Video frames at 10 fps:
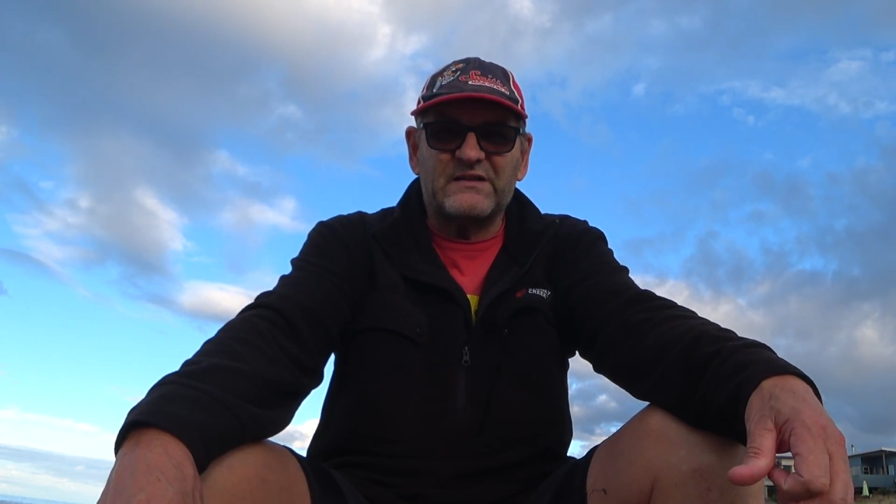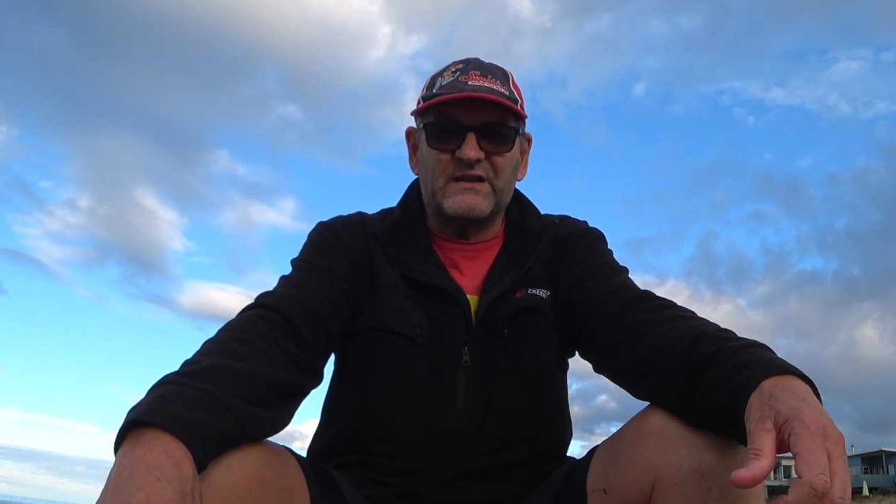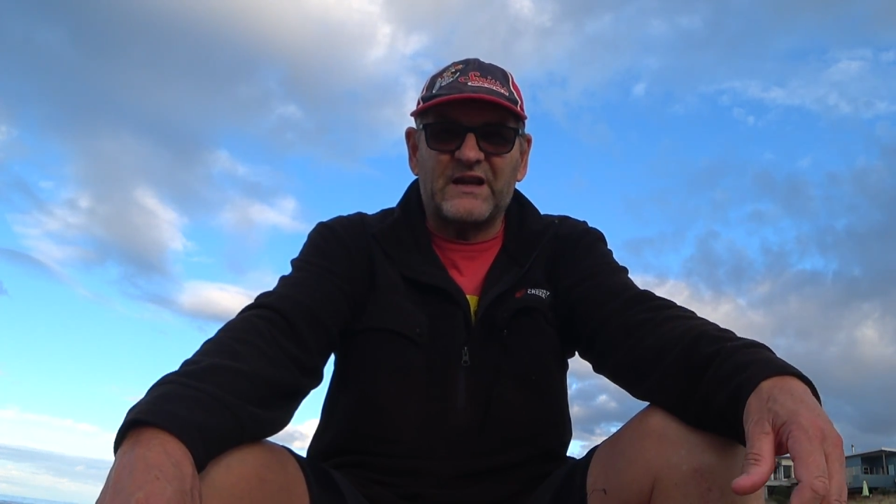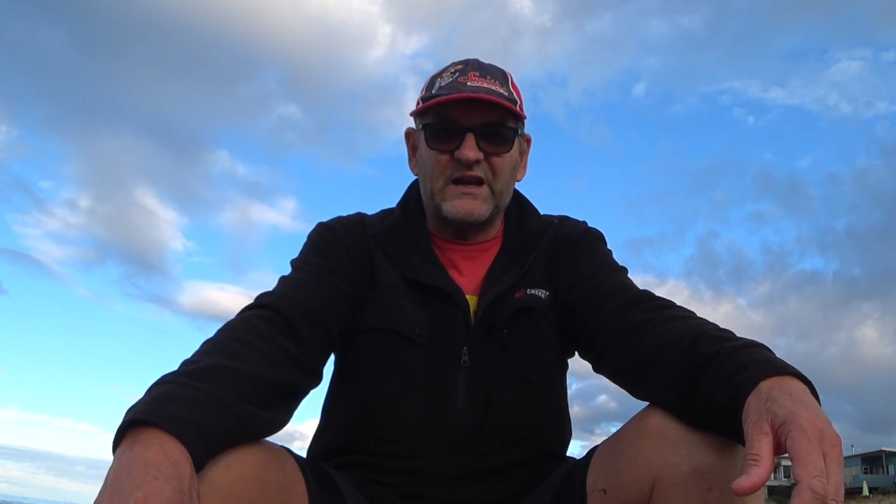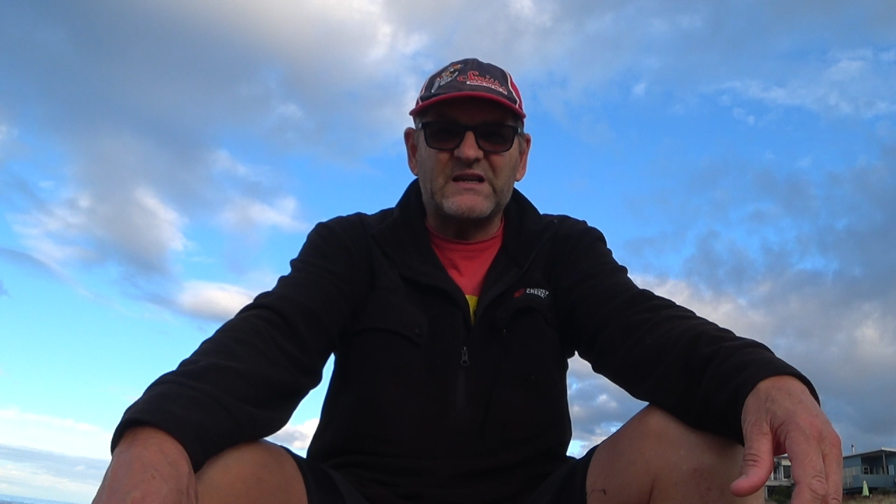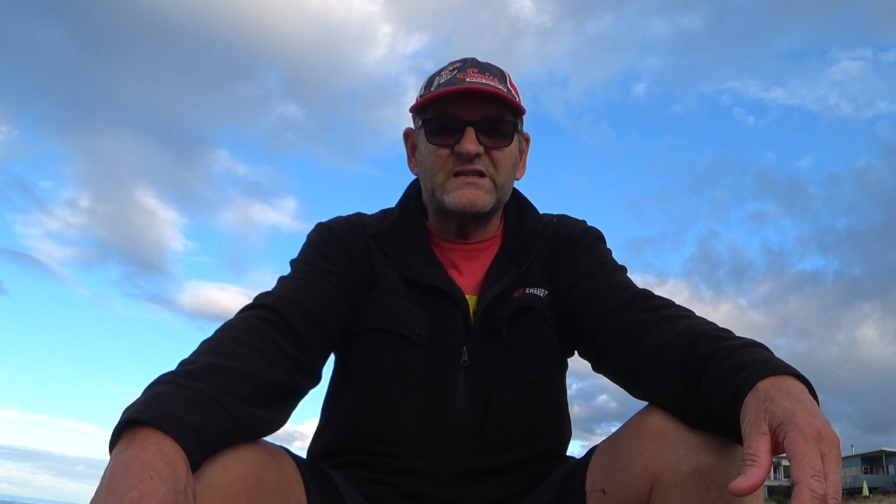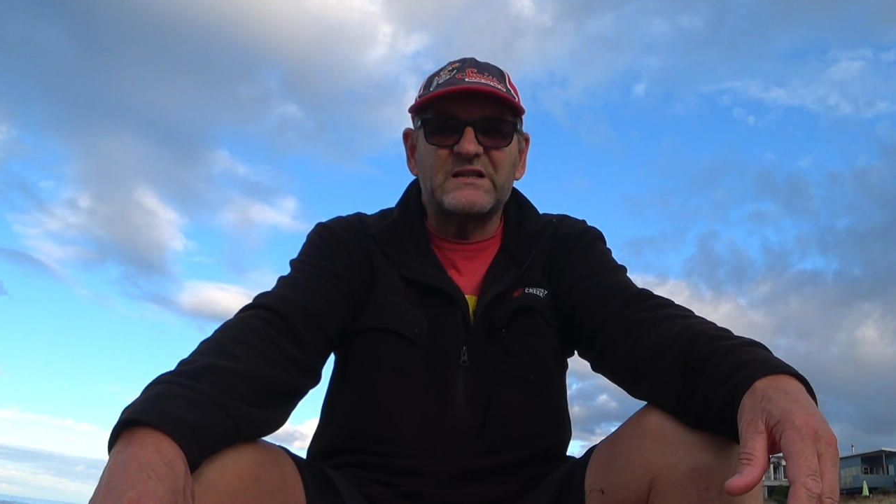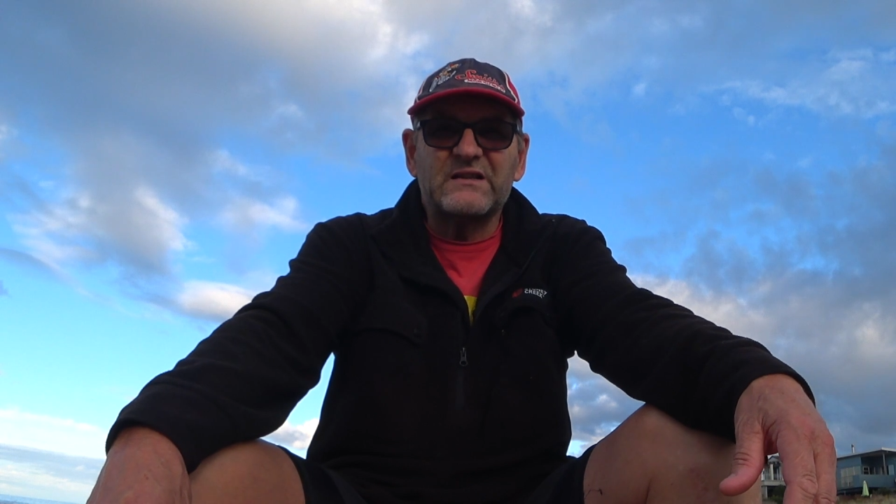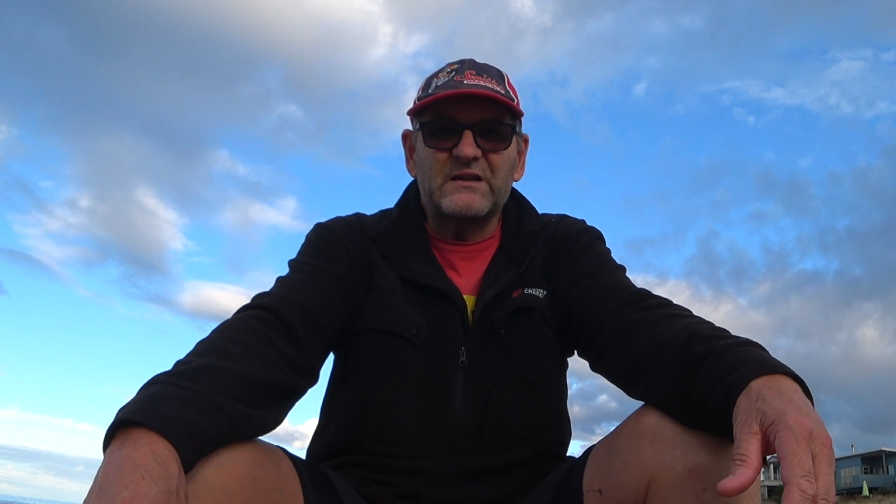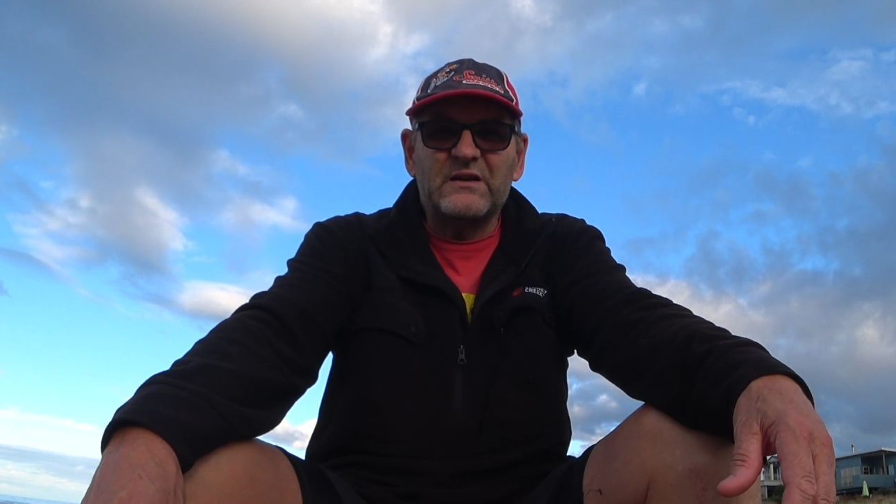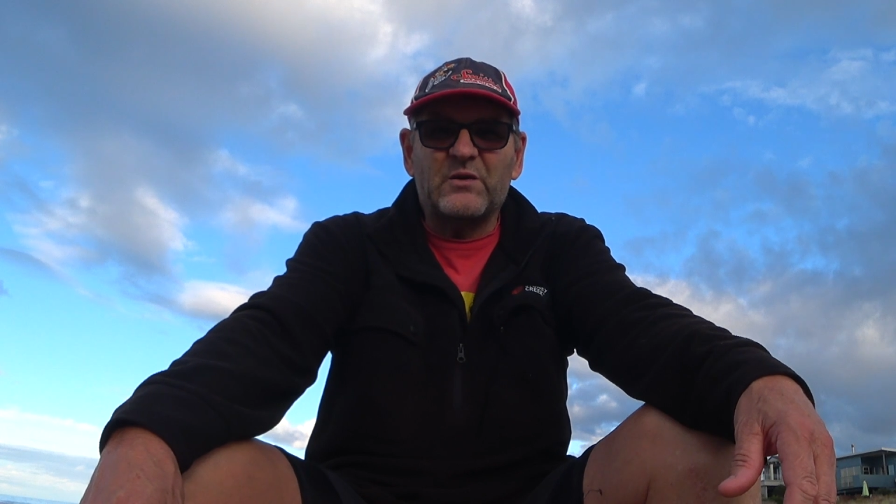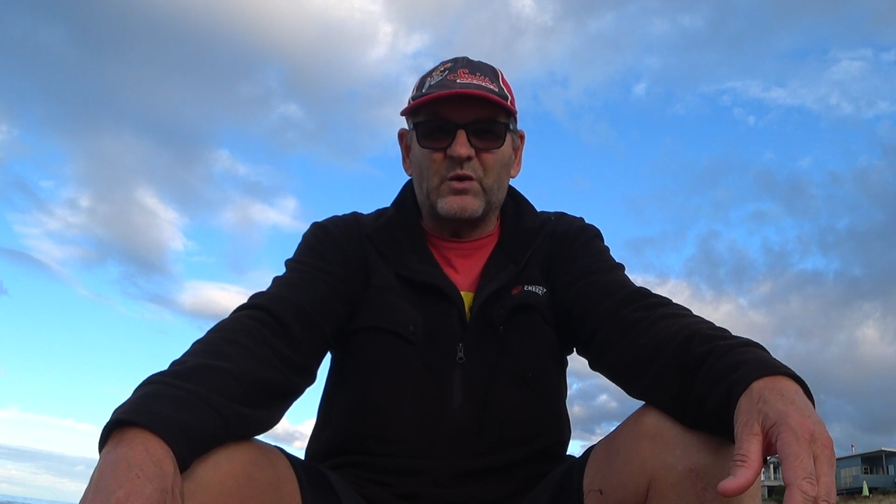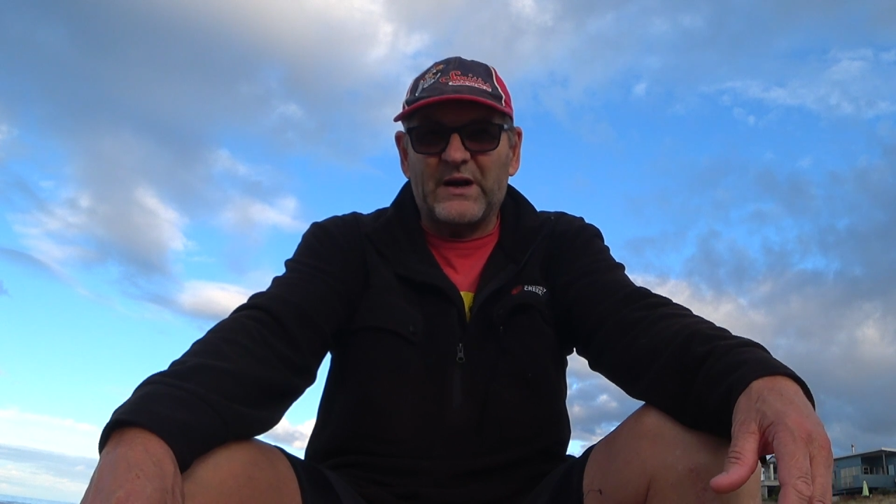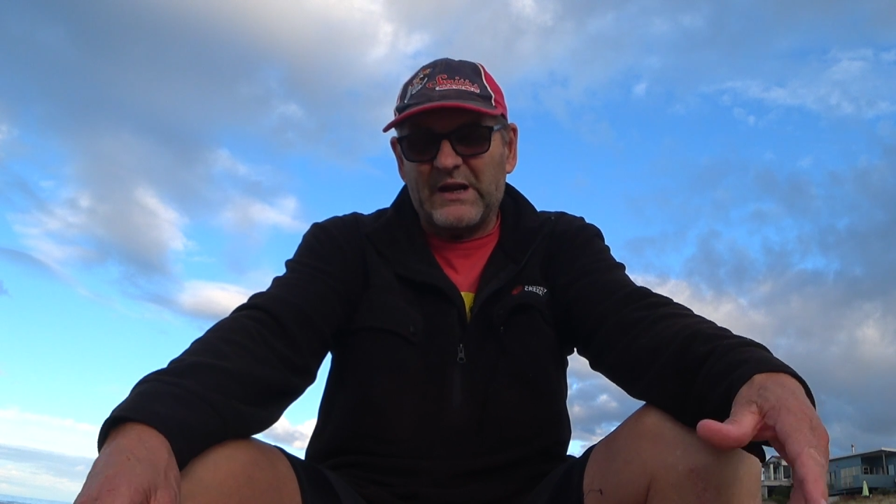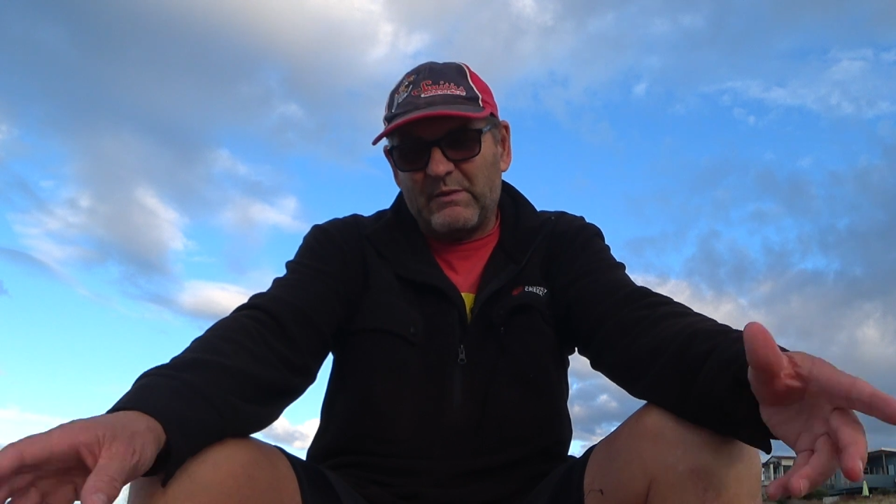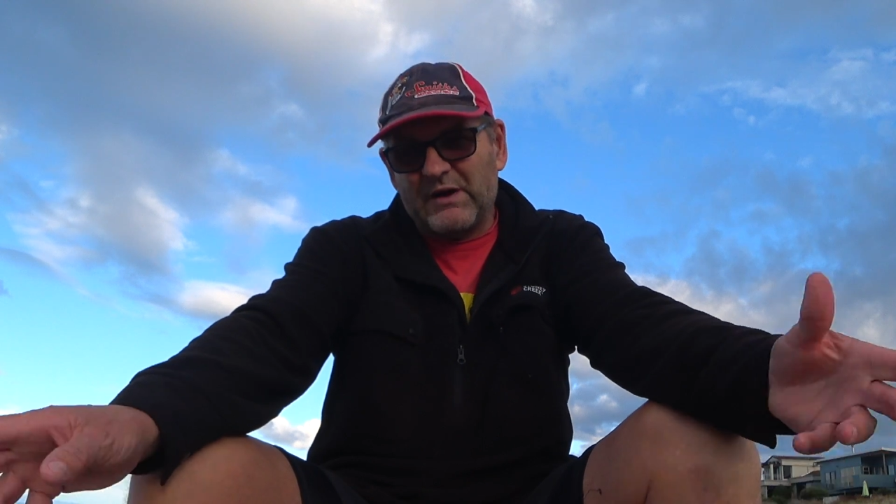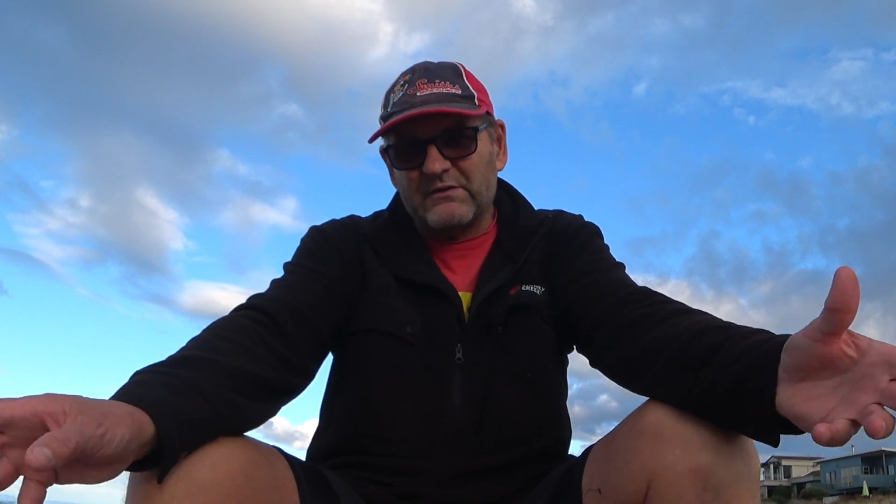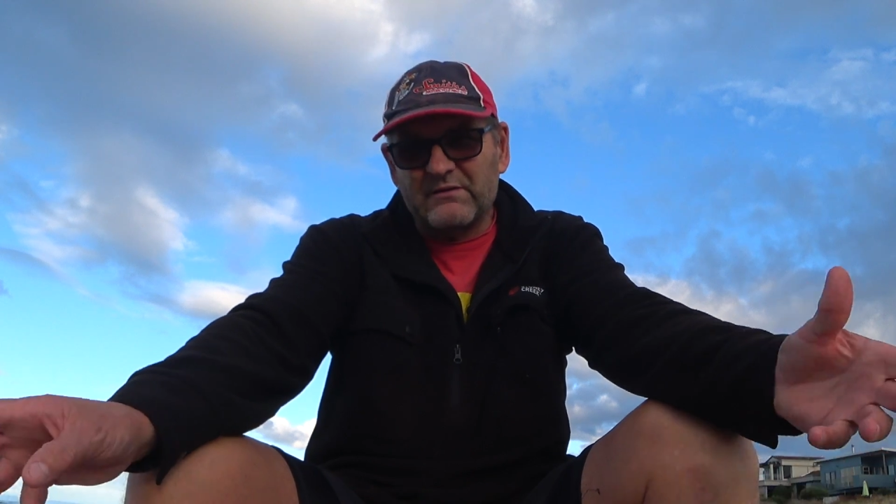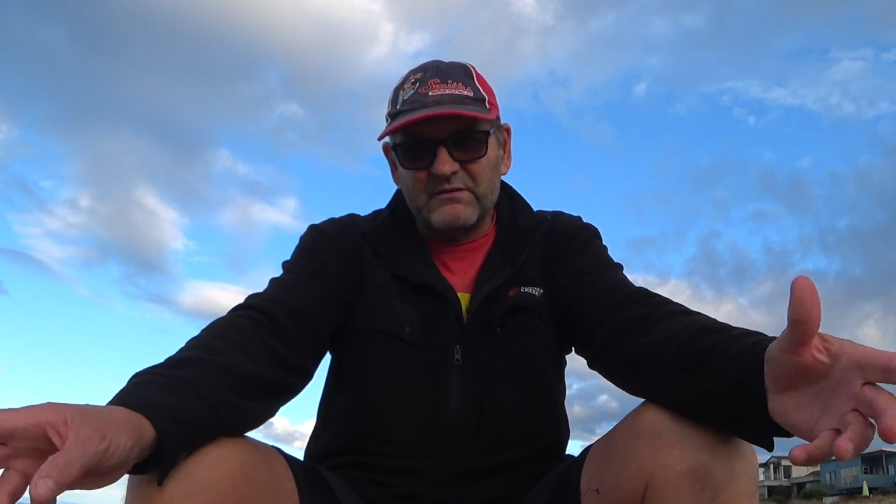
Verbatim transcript: this thing is, or anyone